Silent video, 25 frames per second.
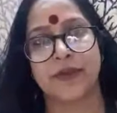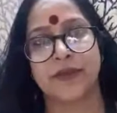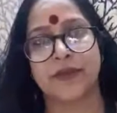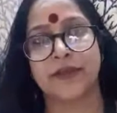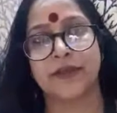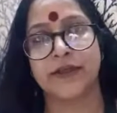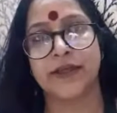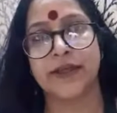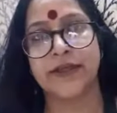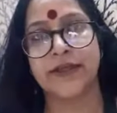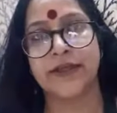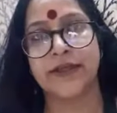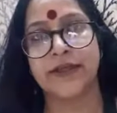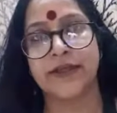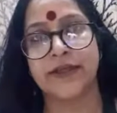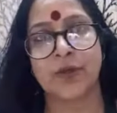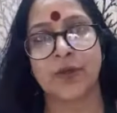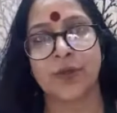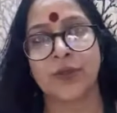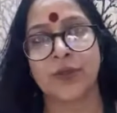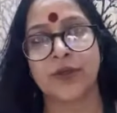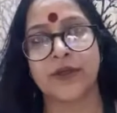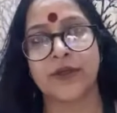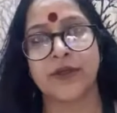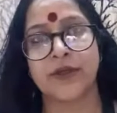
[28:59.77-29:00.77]
The day is
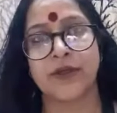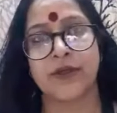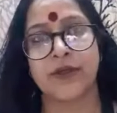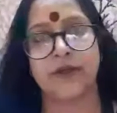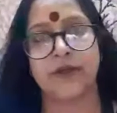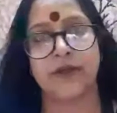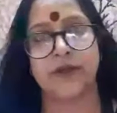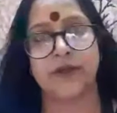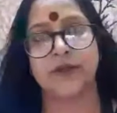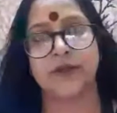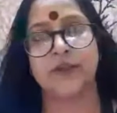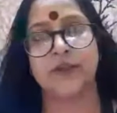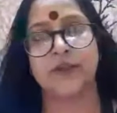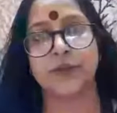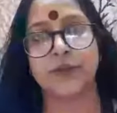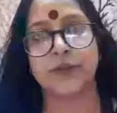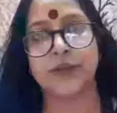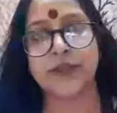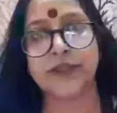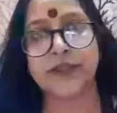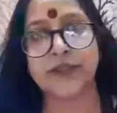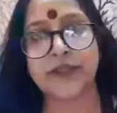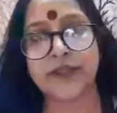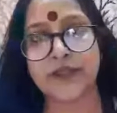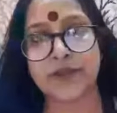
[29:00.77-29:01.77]
over, the
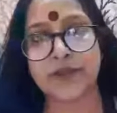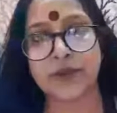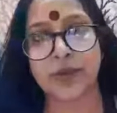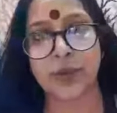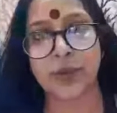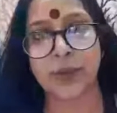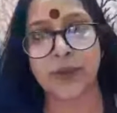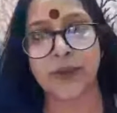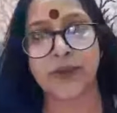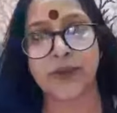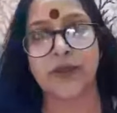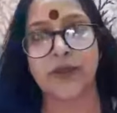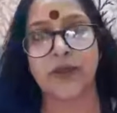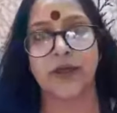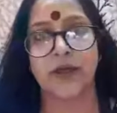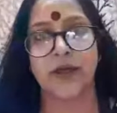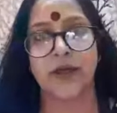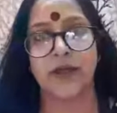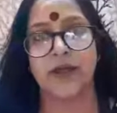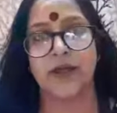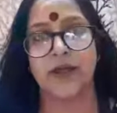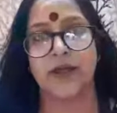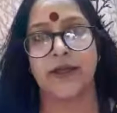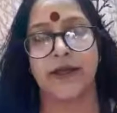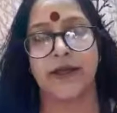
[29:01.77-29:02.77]
unity is over,
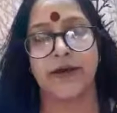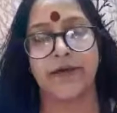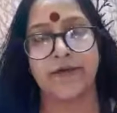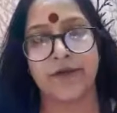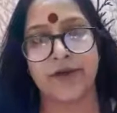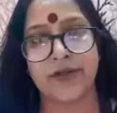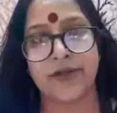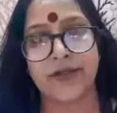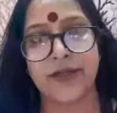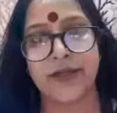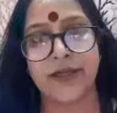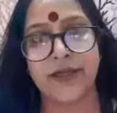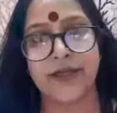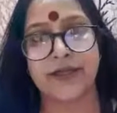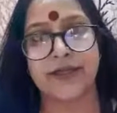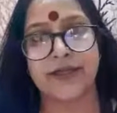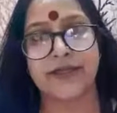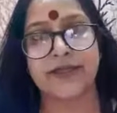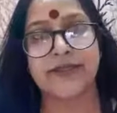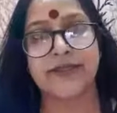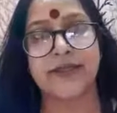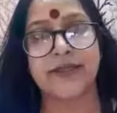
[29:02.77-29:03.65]
everything is